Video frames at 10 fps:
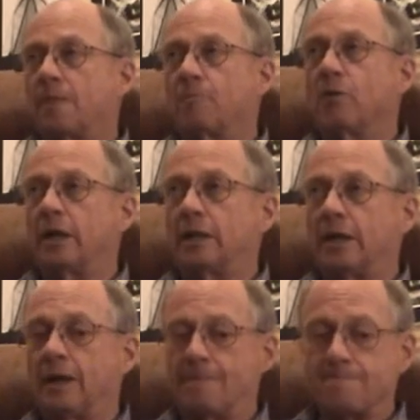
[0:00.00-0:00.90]
When
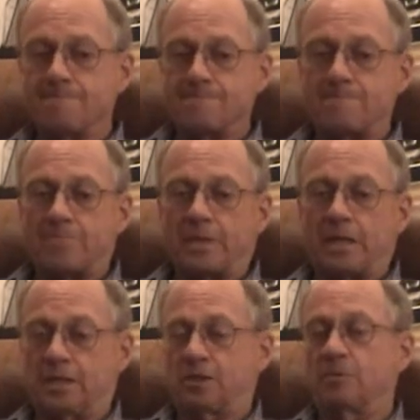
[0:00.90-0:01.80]
the
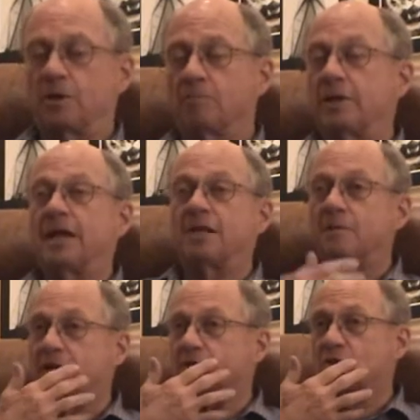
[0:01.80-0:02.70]
customer complained
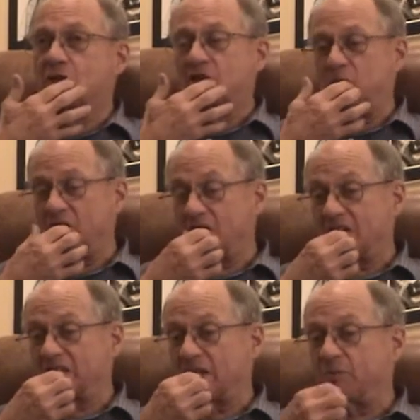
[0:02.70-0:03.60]
about the scratch window,
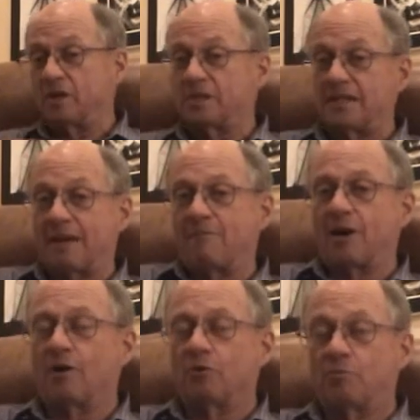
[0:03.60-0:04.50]
I said, well,
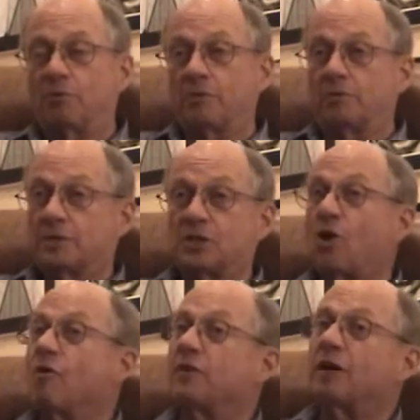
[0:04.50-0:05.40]
sapphire will
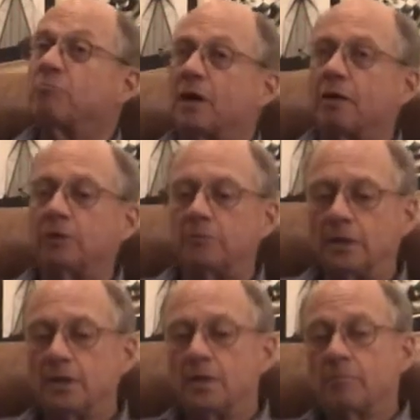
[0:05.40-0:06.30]
solve that problem,
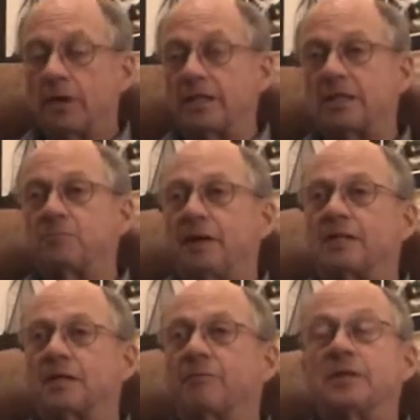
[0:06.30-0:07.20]
but it's
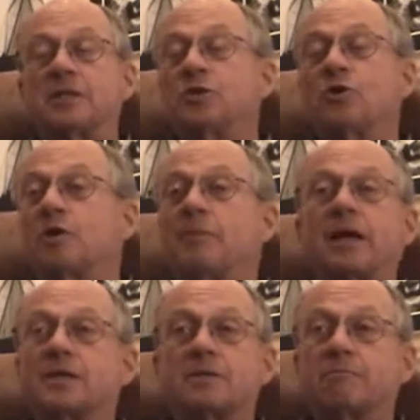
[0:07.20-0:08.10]
expensive. He says, you ought to
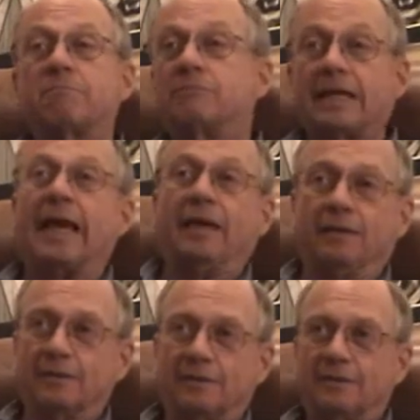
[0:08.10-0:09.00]
make us take
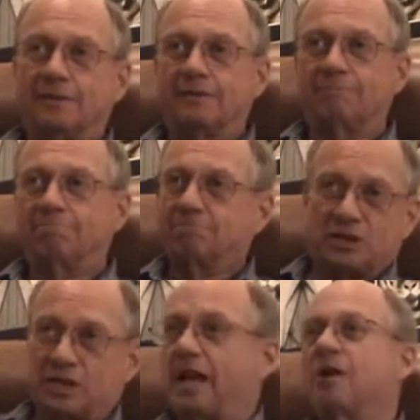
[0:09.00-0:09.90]
it.
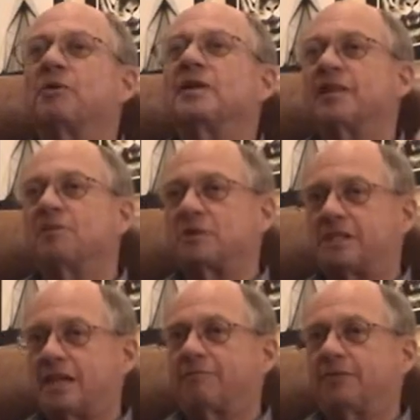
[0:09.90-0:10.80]
Sell it with nothing but
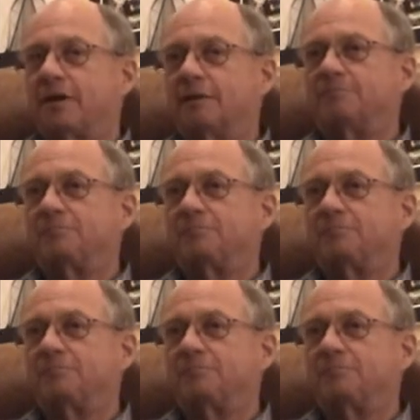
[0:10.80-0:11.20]
sapphire.